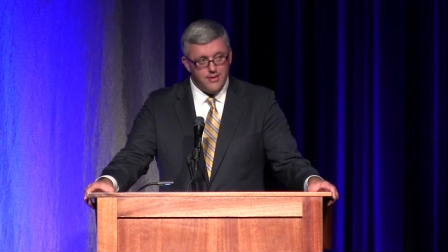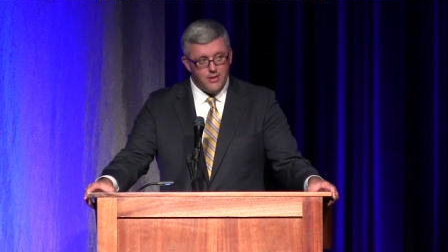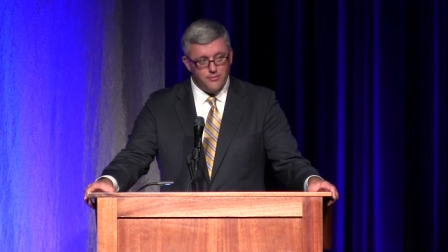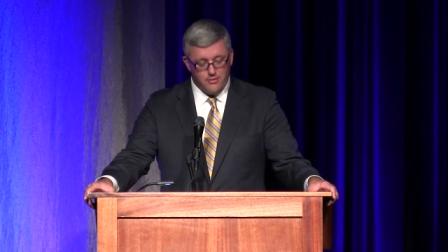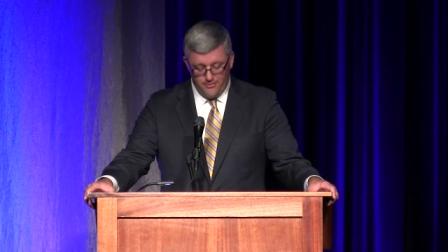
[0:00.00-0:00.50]

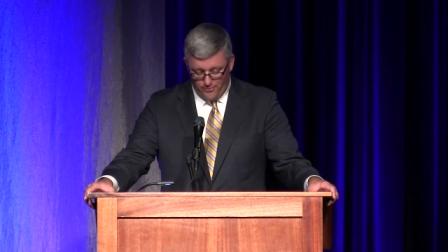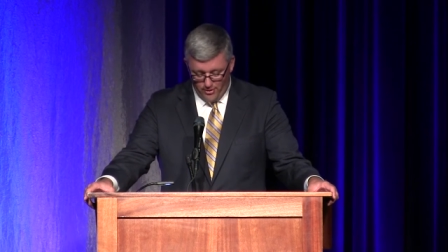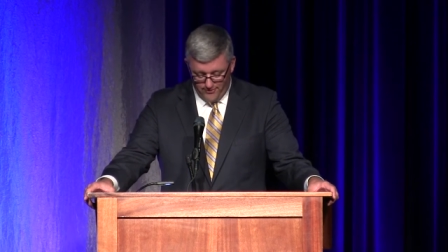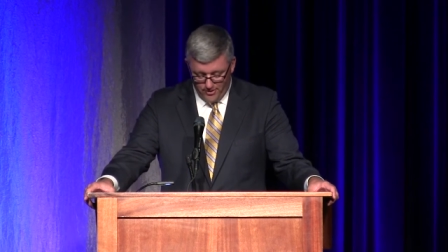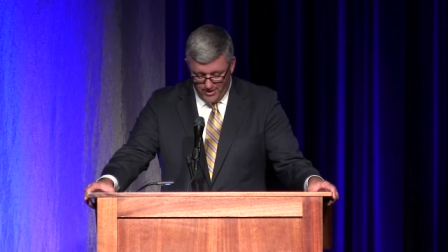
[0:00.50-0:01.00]
he was at the
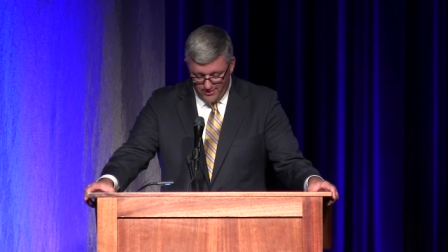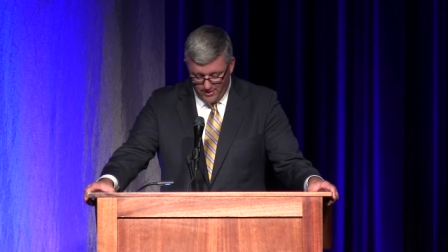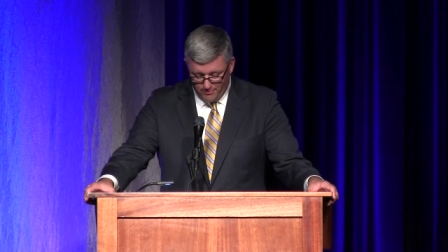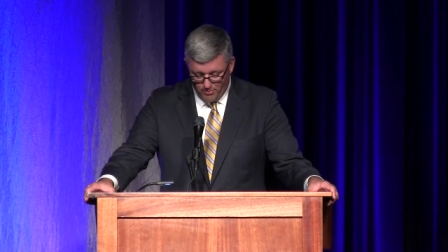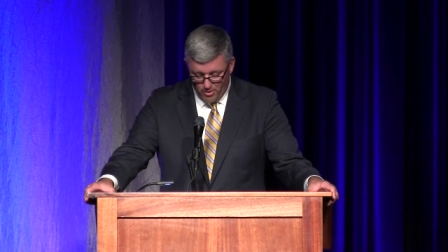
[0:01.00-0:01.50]
forefront
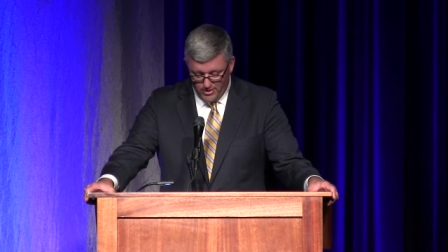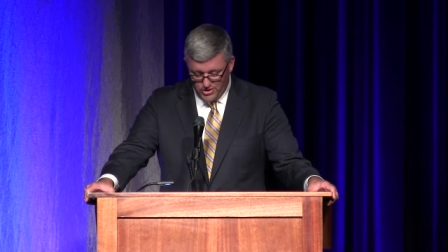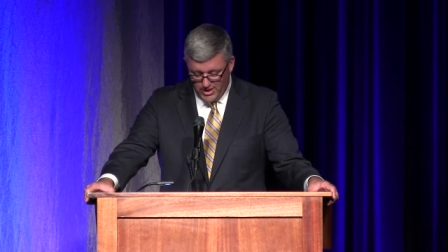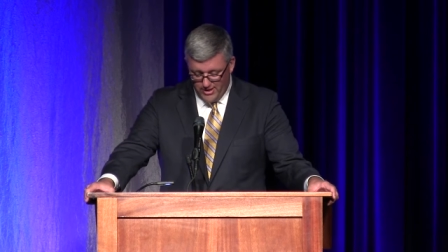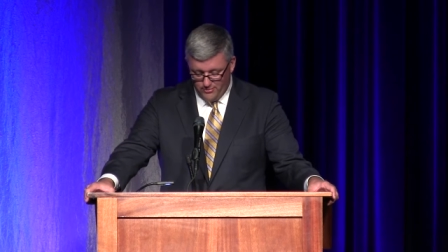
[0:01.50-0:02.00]
of promoting
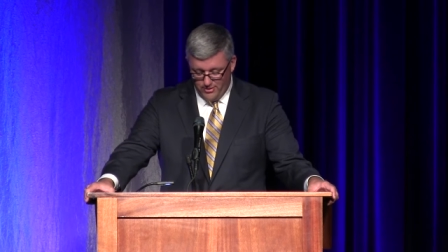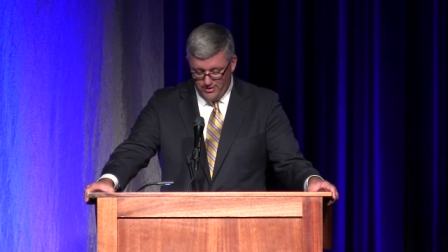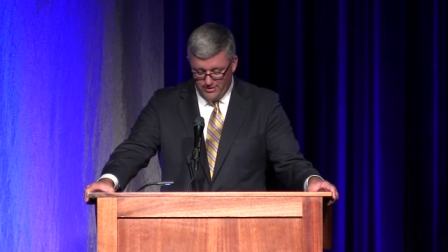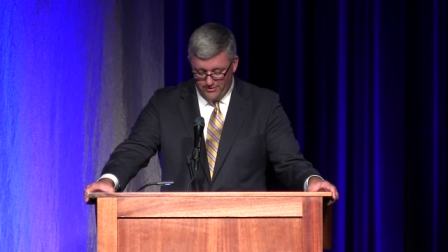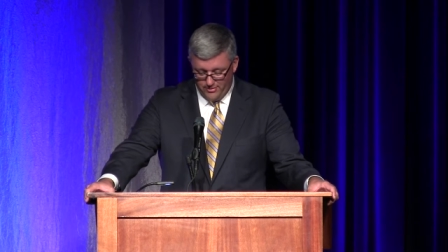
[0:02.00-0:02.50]
change within
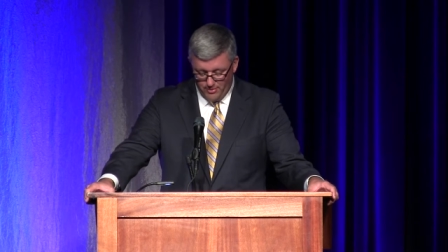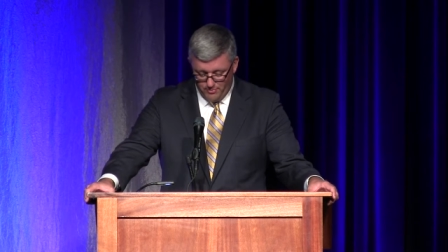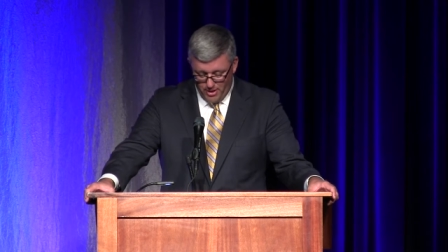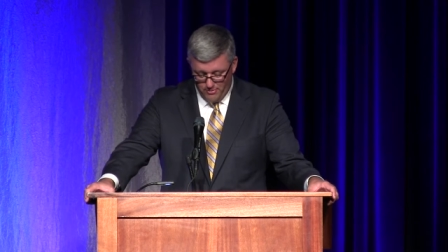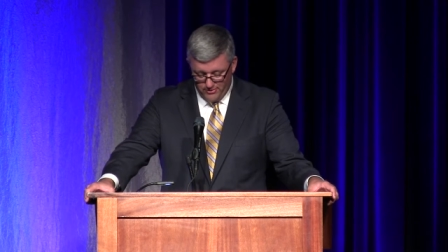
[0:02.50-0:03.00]
the district
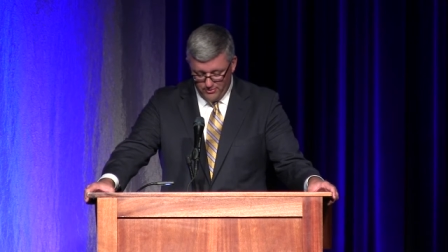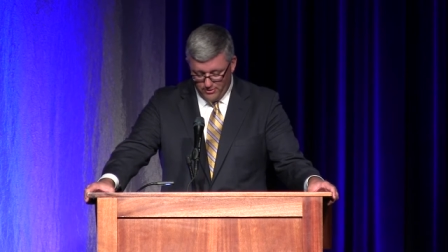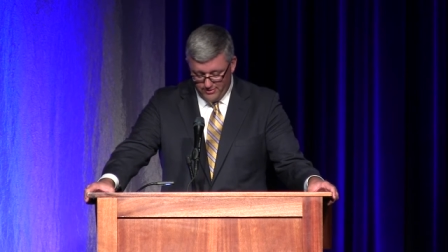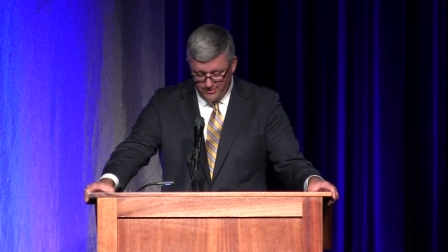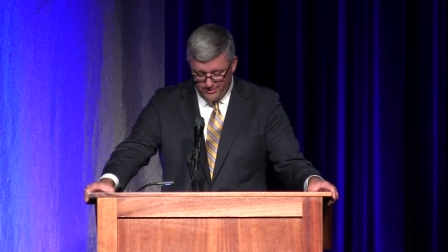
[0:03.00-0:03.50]
public
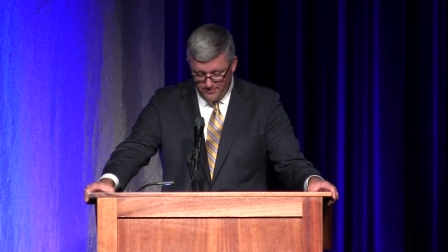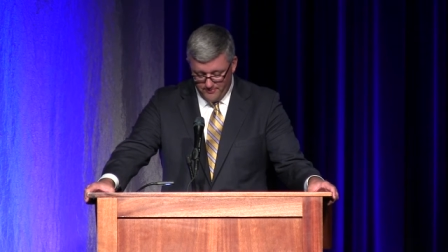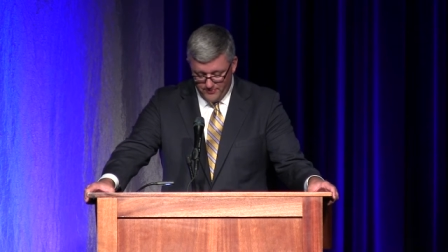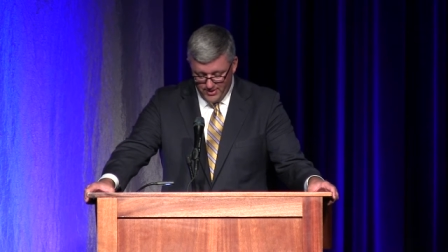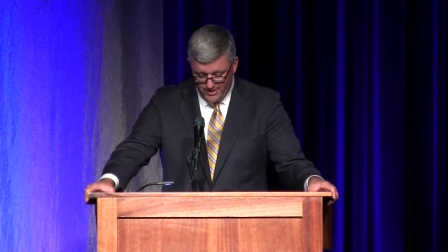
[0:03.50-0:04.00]
school system.